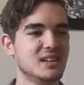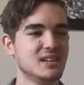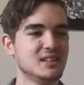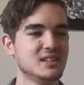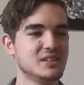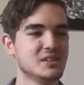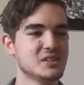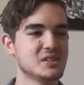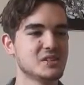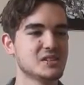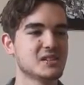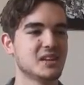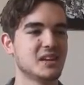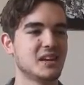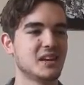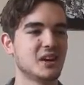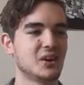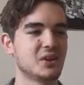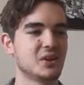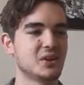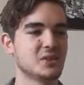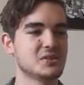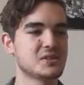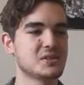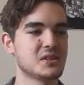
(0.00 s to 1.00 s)
Do you just
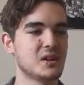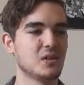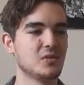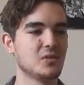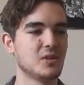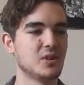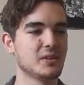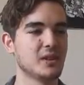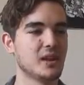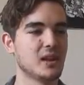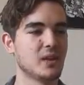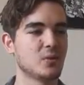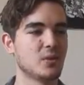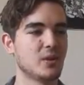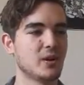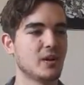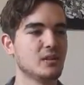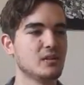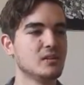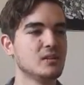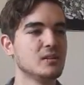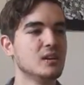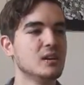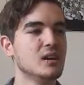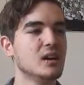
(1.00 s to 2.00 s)
gut yourself on that
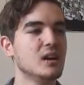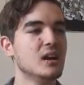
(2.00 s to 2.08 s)
rail?